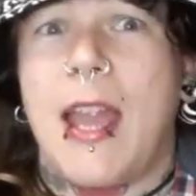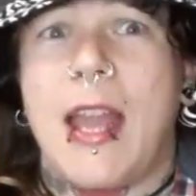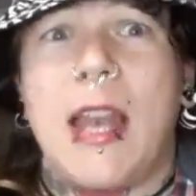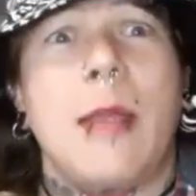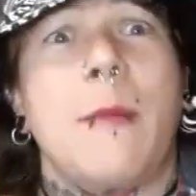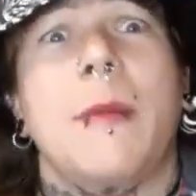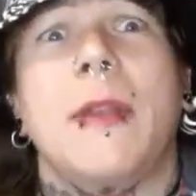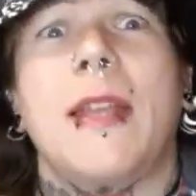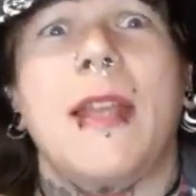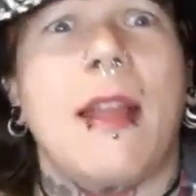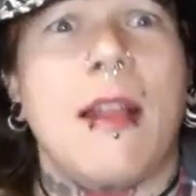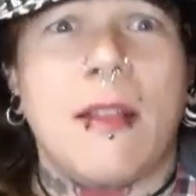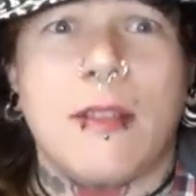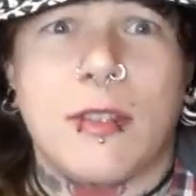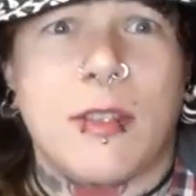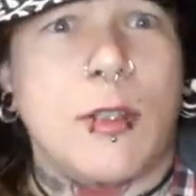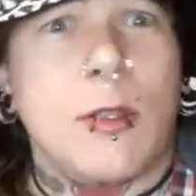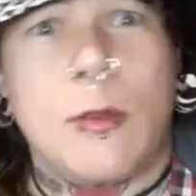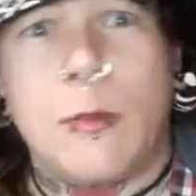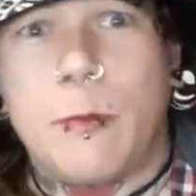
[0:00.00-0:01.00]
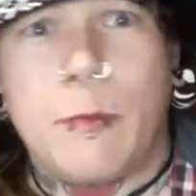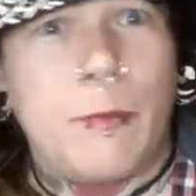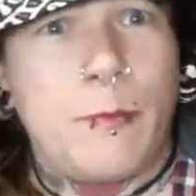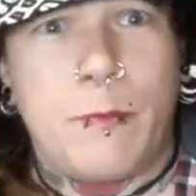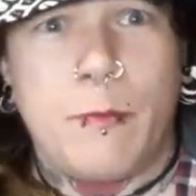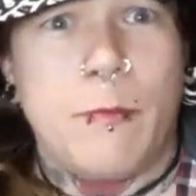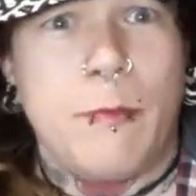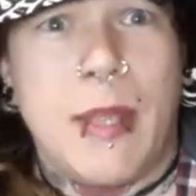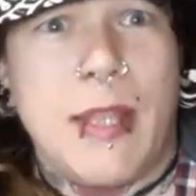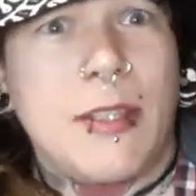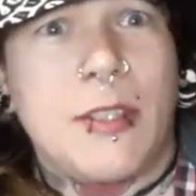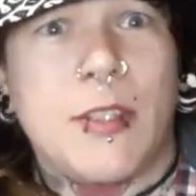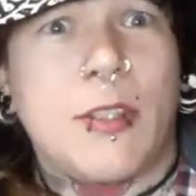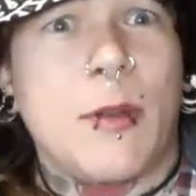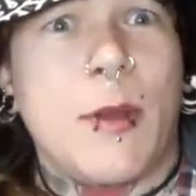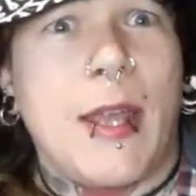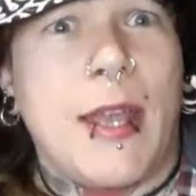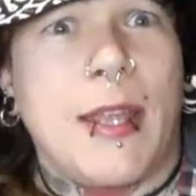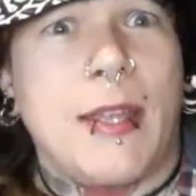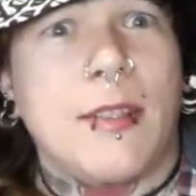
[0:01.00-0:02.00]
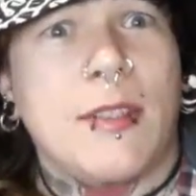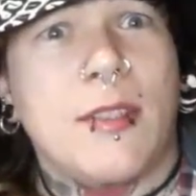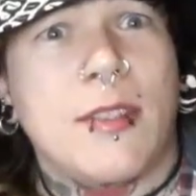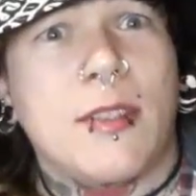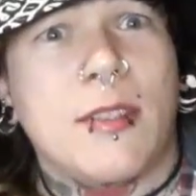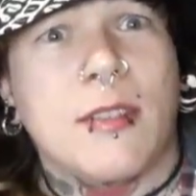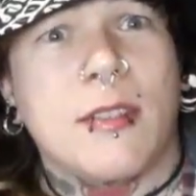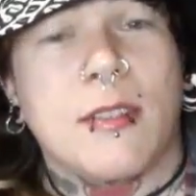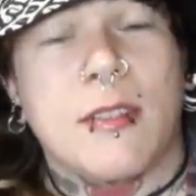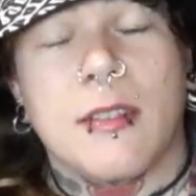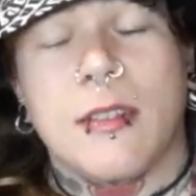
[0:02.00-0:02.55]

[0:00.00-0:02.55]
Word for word: anybody else who menstruates.